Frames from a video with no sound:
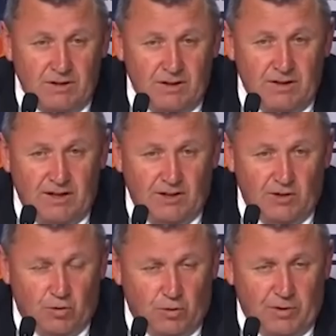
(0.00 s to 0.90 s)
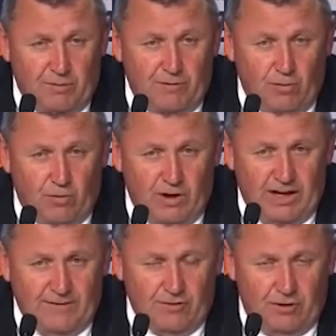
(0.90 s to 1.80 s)
Ian Foster did admit after the
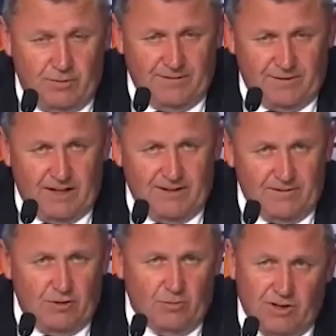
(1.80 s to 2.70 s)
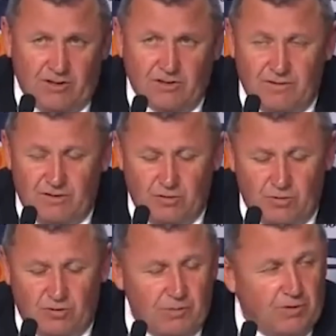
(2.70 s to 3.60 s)
game that he's keen for the team to have a sharper